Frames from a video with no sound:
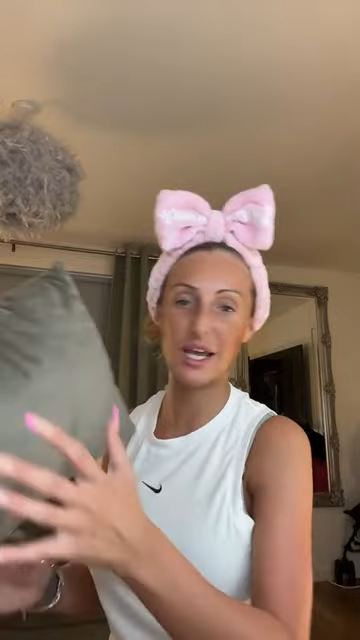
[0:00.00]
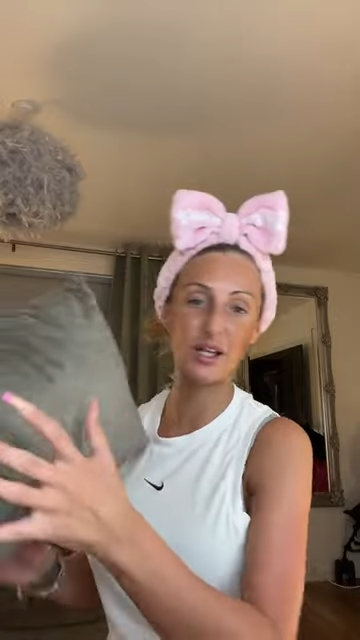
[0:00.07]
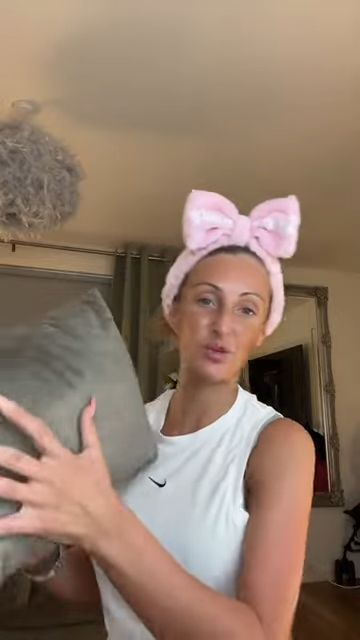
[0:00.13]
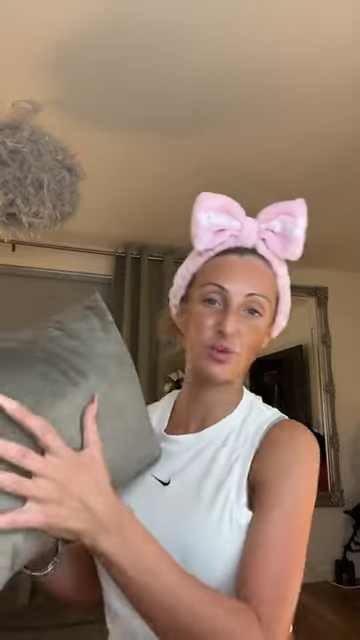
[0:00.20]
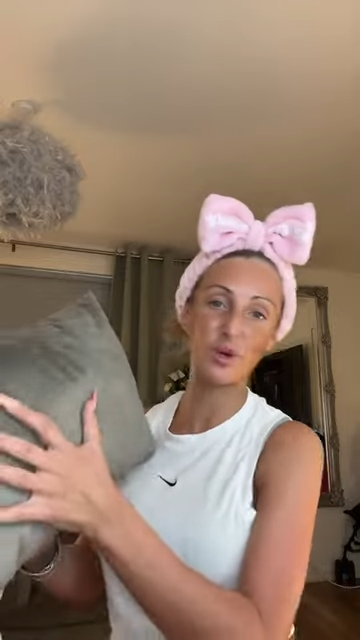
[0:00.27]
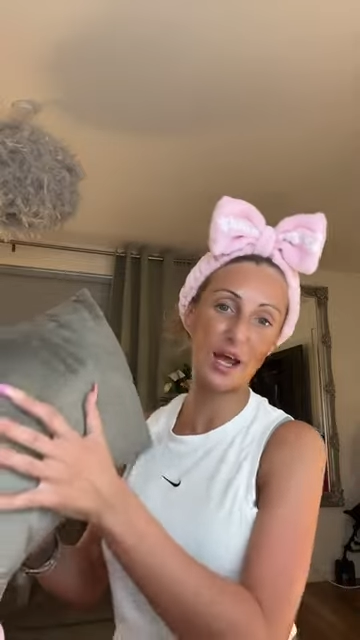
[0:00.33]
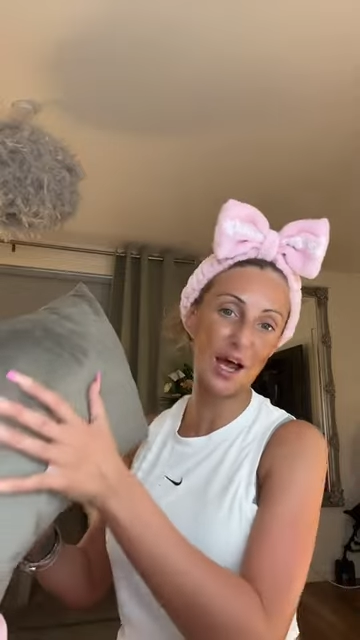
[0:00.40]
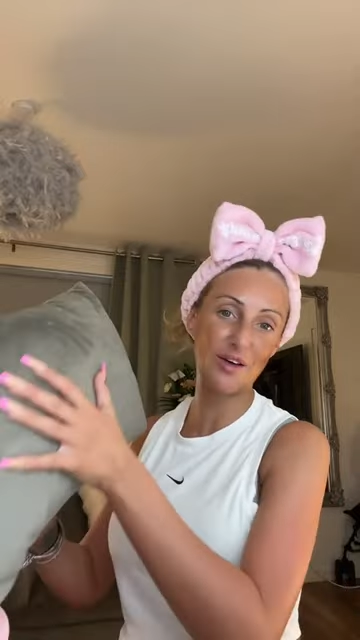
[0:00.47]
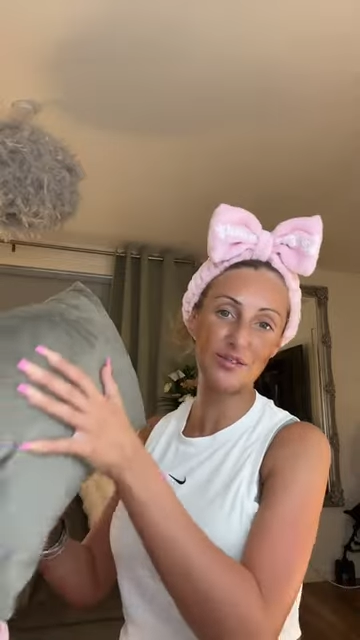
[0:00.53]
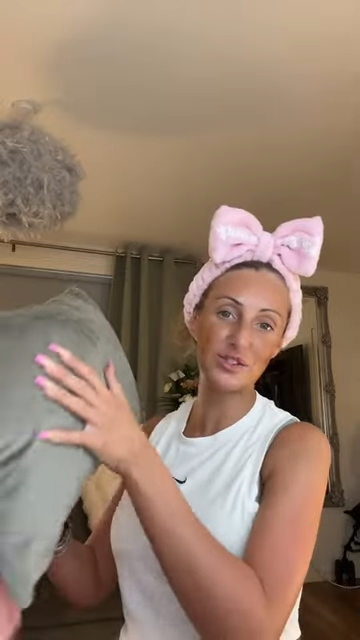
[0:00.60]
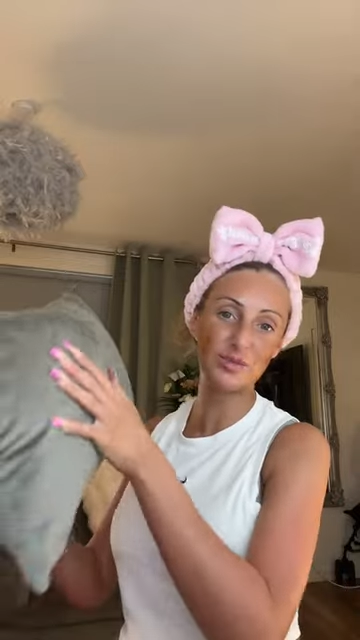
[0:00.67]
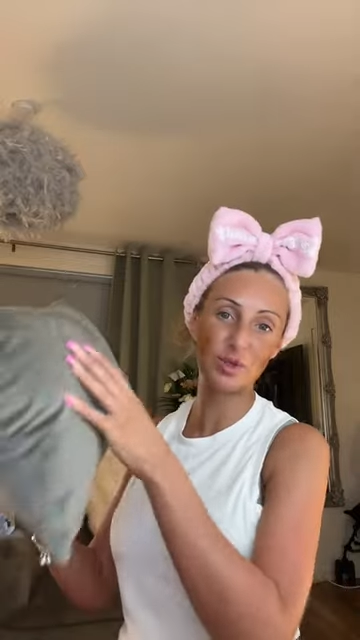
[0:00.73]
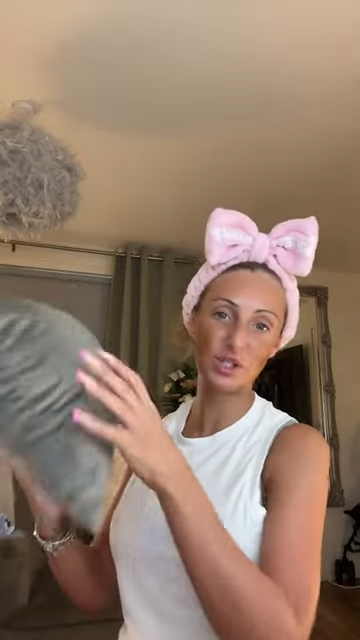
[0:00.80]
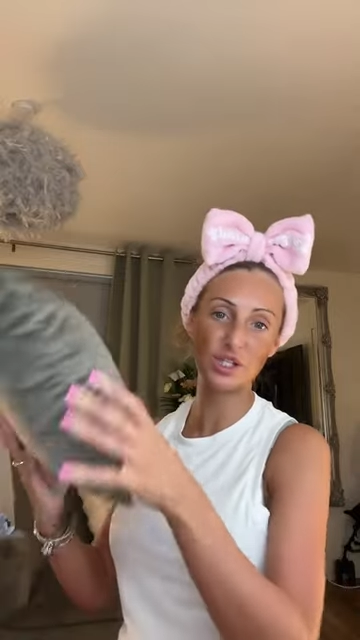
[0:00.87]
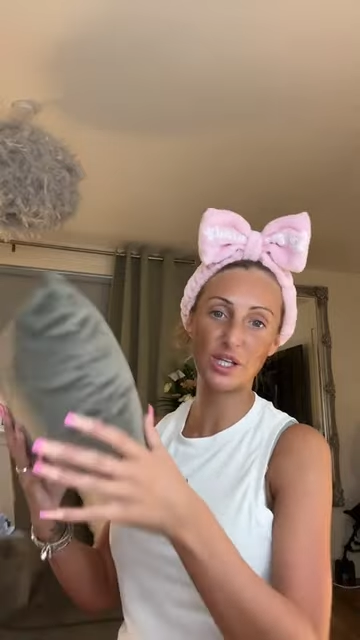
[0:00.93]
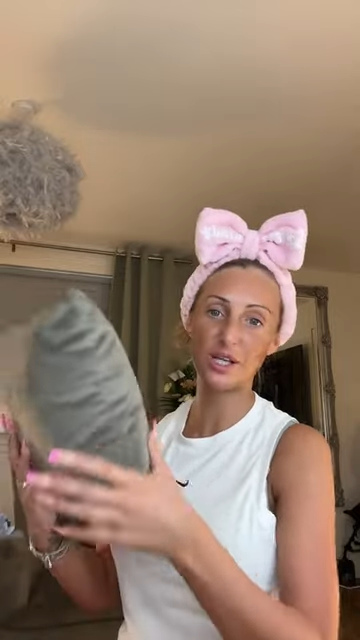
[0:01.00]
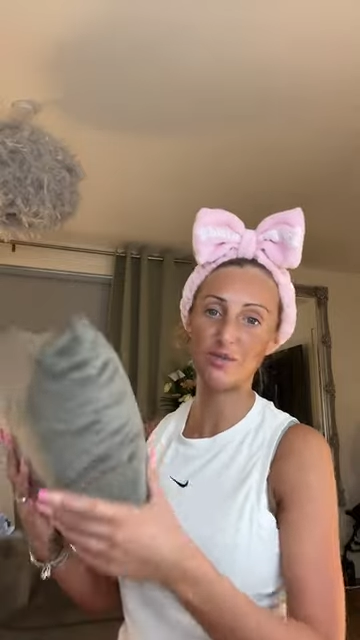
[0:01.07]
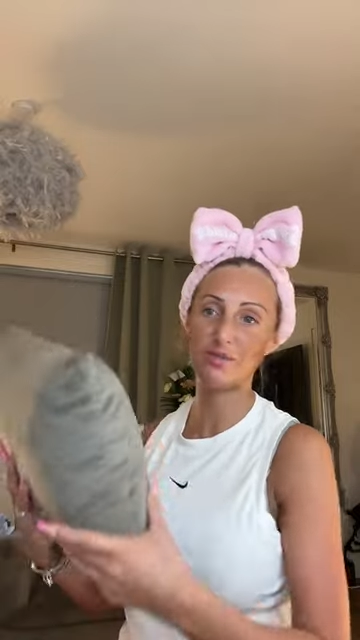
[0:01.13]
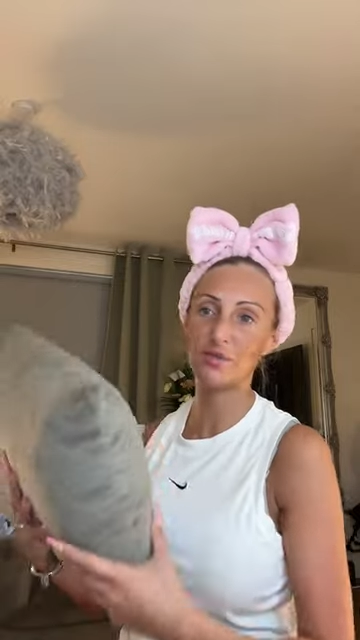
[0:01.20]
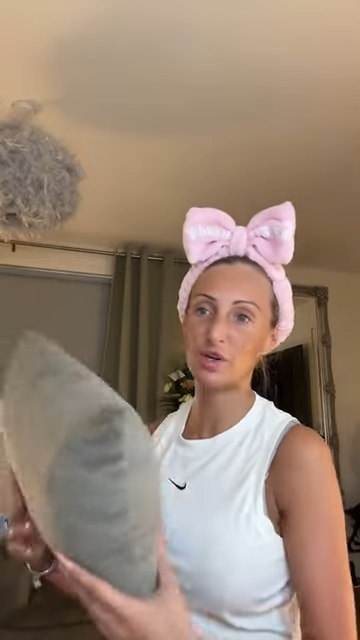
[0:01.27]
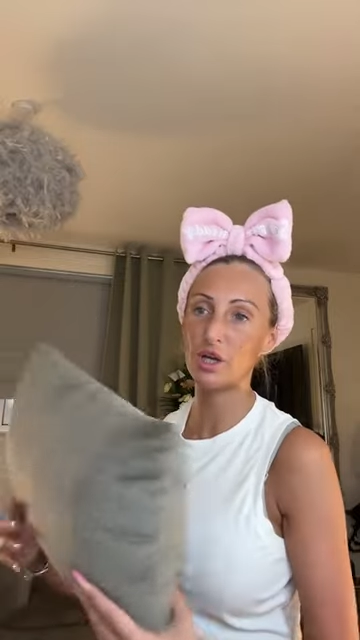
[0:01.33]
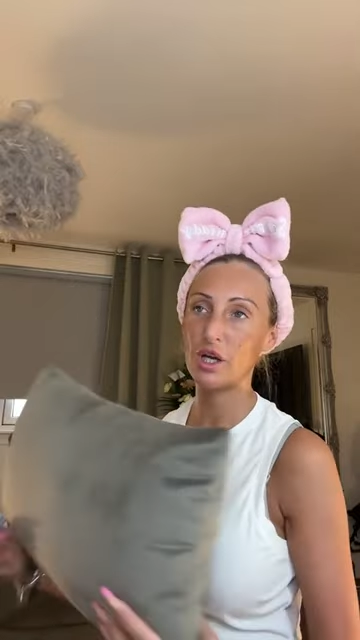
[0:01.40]
I don't have as much
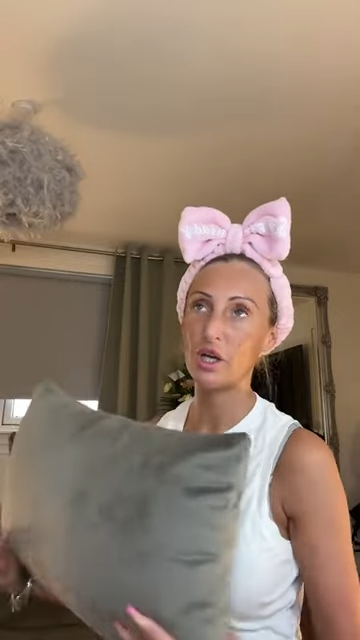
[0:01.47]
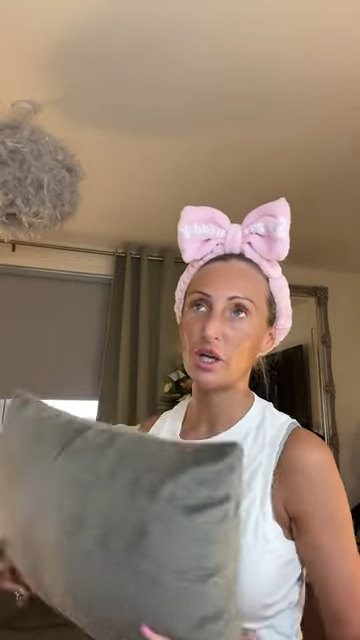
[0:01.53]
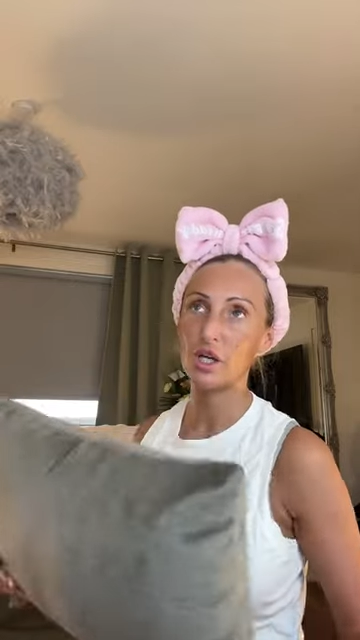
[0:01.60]
time for it.